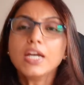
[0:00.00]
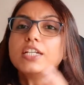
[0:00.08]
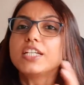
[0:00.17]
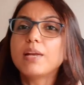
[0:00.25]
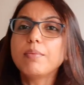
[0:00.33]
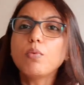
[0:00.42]

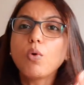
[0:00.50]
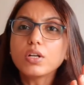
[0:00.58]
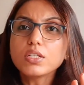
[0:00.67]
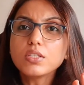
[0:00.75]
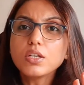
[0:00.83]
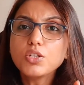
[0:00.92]
Tell me, what
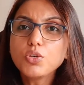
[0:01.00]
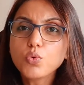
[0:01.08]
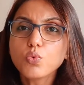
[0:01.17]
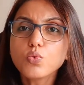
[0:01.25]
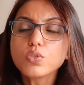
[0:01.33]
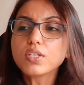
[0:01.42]
is the
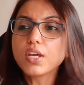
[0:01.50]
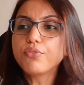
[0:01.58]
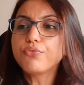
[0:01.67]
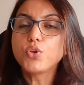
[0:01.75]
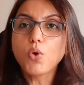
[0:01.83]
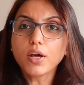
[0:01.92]
use if
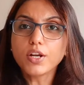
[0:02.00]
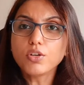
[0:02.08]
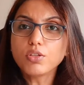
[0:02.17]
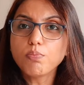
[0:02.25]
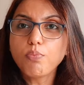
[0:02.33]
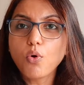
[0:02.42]
you are into
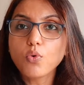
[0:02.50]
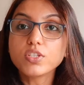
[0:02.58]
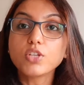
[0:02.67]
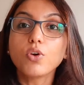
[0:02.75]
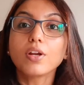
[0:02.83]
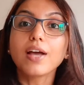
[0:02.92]
the pose
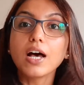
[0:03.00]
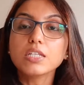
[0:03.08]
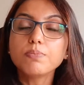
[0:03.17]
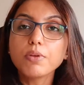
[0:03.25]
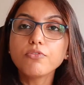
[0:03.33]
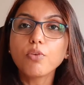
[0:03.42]
and you are
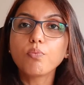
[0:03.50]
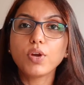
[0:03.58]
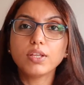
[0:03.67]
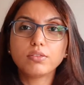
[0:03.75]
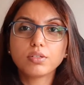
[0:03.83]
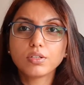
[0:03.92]
gasping for
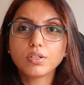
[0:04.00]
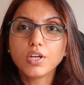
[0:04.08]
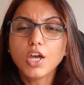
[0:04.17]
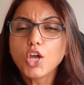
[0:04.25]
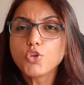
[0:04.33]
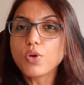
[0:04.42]
breath?
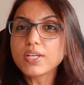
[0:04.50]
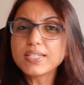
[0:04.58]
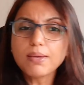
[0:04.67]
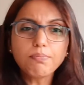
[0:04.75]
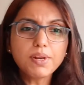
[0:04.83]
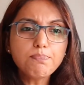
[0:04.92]
You are
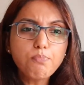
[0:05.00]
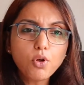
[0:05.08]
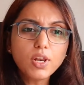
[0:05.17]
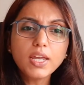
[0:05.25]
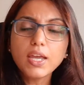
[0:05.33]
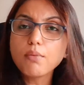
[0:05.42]
simply
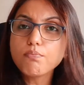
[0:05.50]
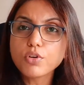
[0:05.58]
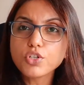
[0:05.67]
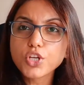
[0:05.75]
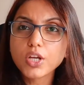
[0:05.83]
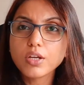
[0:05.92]
pulling and
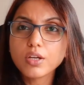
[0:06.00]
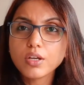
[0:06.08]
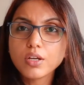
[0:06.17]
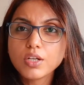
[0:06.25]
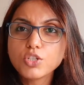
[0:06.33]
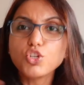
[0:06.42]
pushing
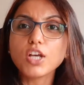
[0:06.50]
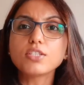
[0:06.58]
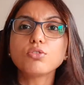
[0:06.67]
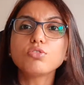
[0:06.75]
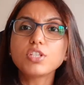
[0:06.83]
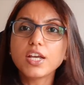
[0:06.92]
just
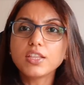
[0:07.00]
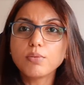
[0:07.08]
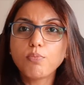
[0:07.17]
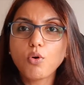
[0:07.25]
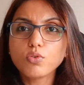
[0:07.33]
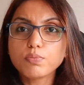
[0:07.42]
to stay in the
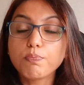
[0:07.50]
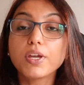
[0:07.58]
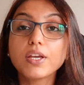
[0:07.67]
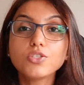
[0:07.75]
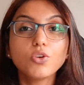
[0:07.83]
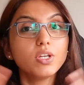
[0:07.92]
pose
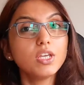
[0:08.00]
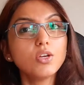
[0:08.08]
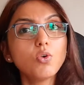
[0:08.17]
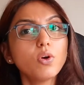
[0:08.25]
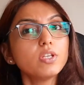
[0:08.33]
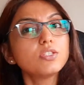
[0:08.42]
because your
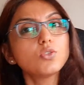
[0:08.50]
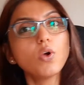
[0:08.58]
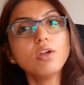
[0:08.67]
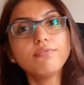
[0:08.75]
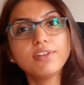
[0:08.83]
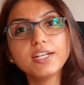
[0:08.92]
ego is so
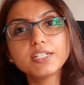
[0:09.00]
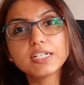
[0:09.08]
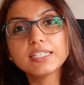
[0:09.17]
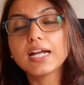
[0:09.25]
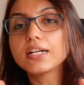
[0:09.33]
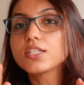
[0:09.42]
inflated
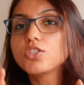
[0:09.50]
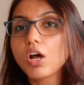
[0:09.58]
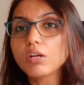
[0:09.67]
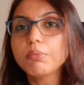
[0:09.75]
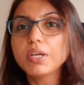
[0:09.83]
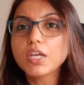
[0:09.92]
that is
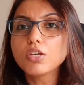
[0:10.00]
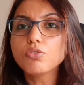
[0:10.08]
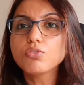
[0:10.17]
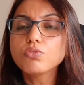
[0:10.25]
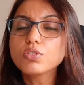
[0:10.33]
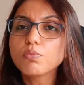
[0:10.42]
not making you
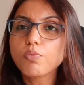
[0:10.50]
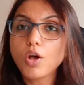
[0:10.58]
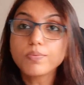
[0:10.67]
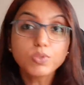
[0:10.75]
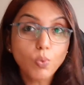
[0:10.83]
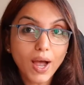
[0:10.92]
use the
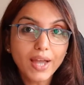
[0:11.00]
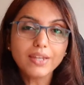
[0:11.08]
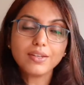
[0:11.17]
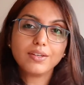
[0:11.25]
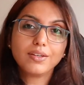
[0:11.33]
props. Why?